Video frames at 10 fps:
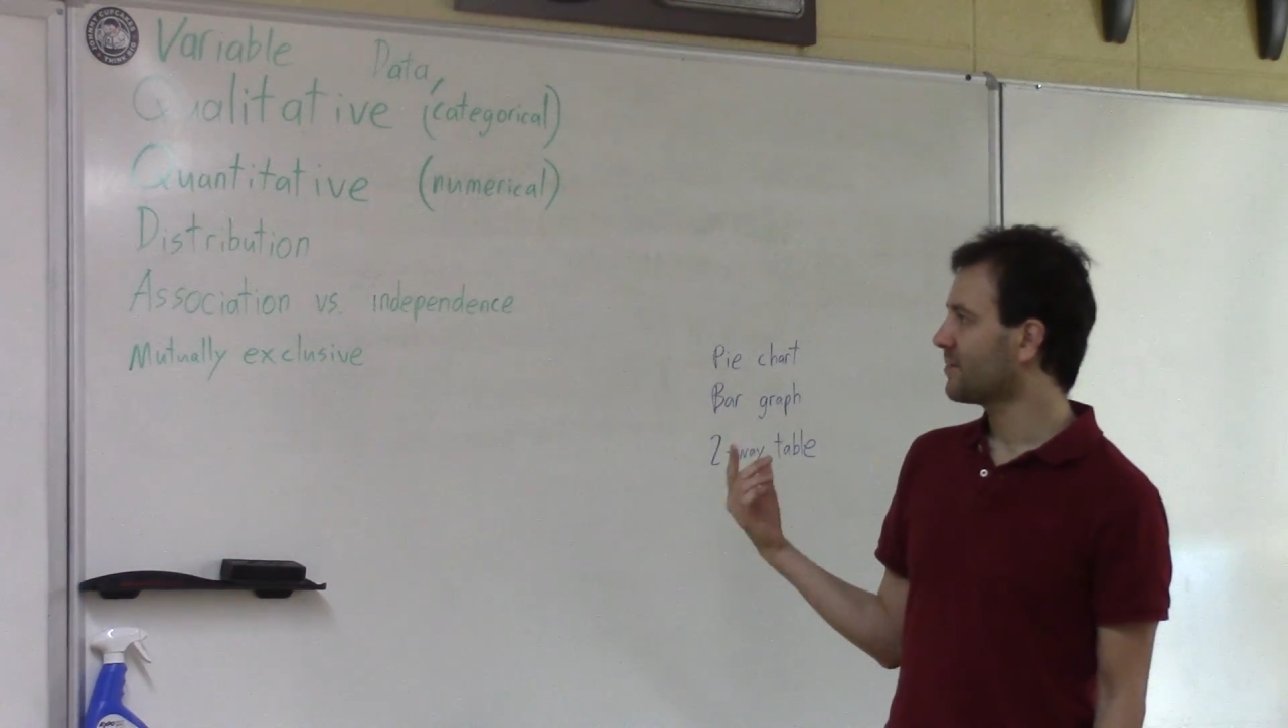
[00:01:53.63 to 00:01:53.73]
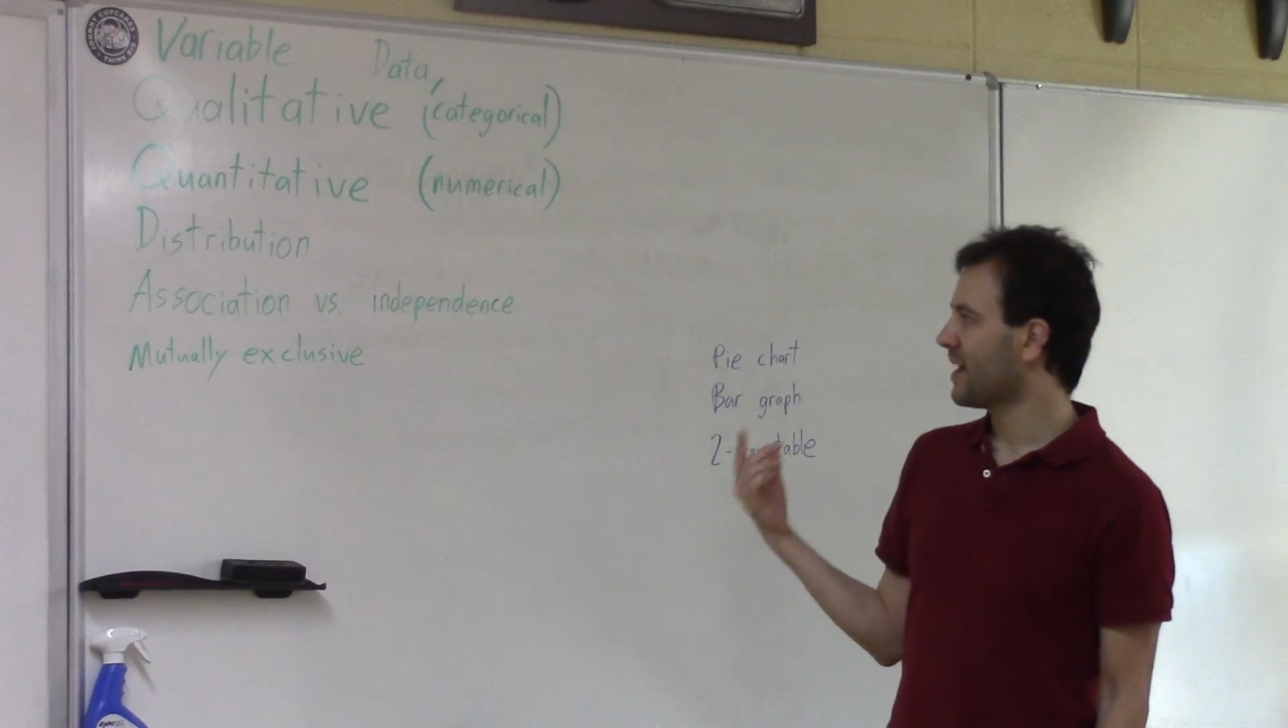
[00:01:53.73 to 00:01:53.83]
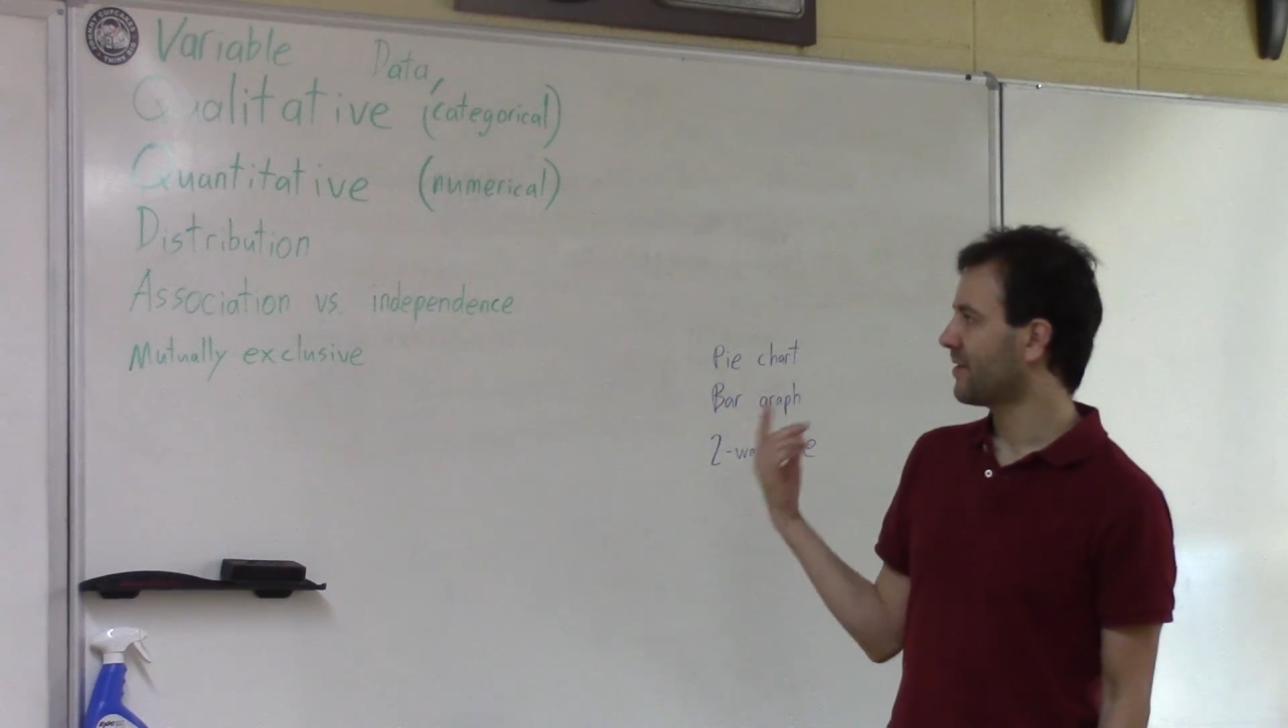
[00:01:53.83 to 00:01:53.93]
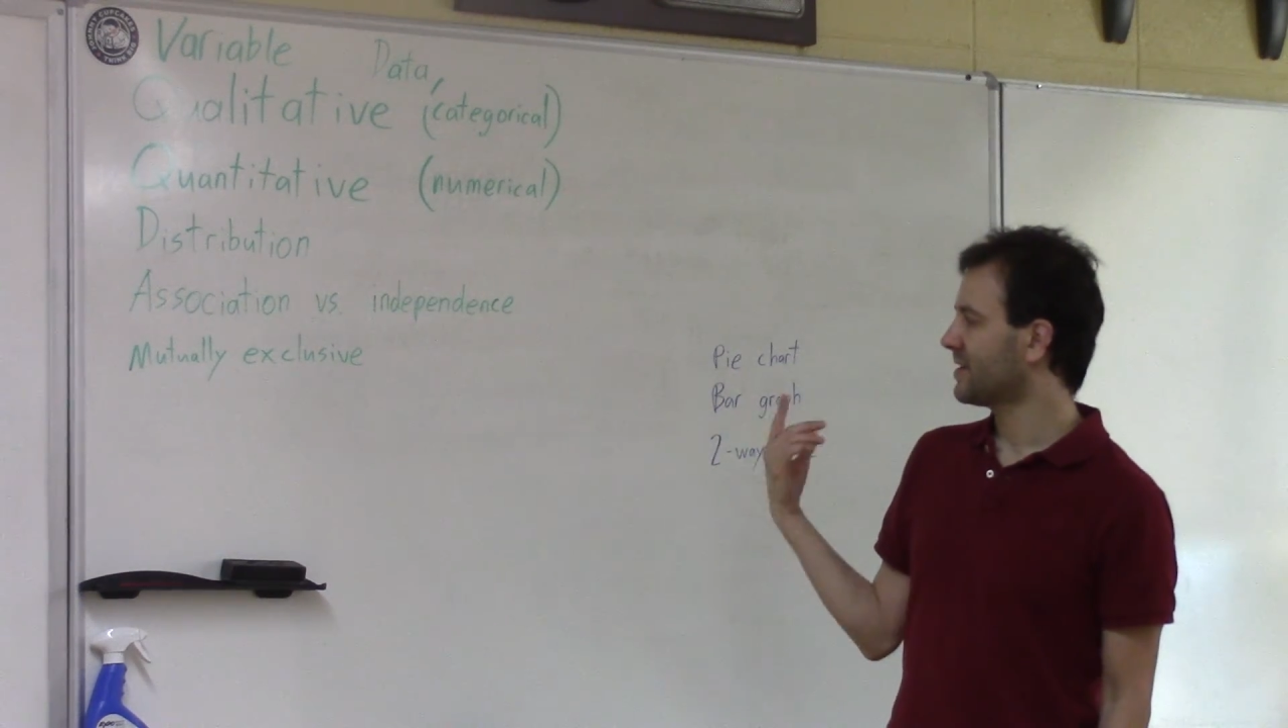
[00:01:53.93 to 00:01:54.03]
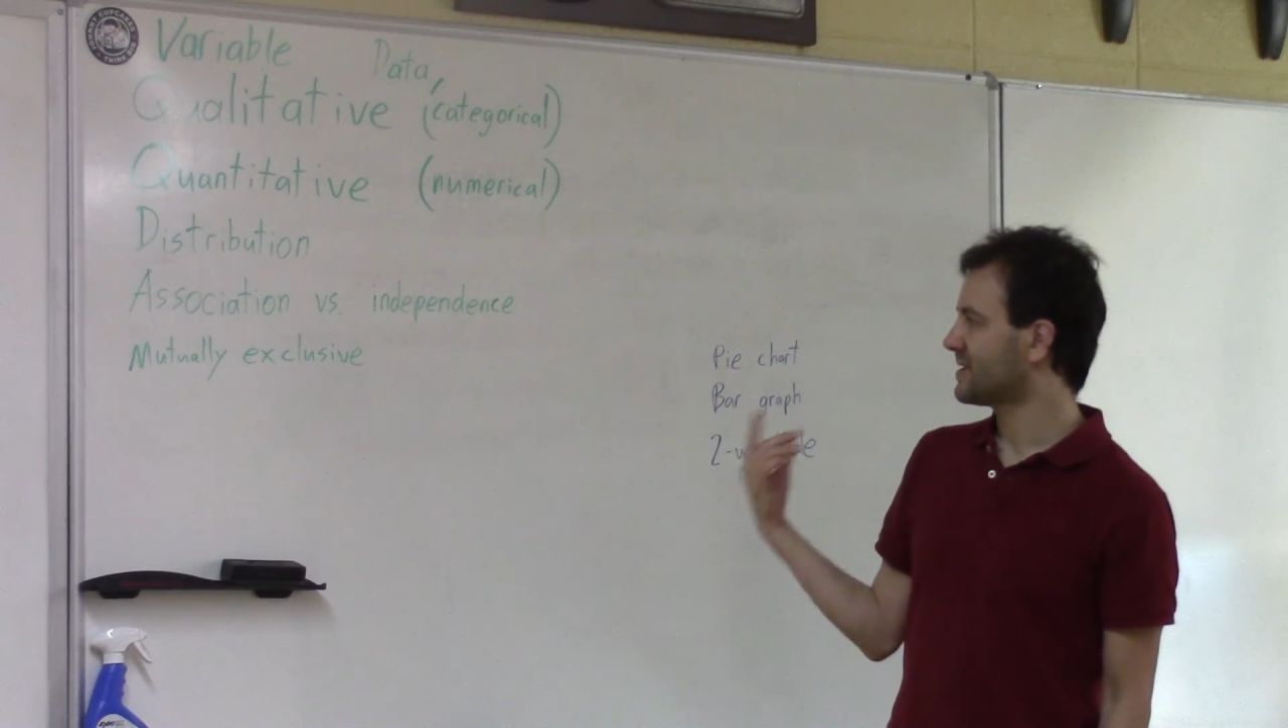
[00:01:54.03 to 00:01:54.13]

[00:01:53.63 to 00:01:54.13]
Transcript: about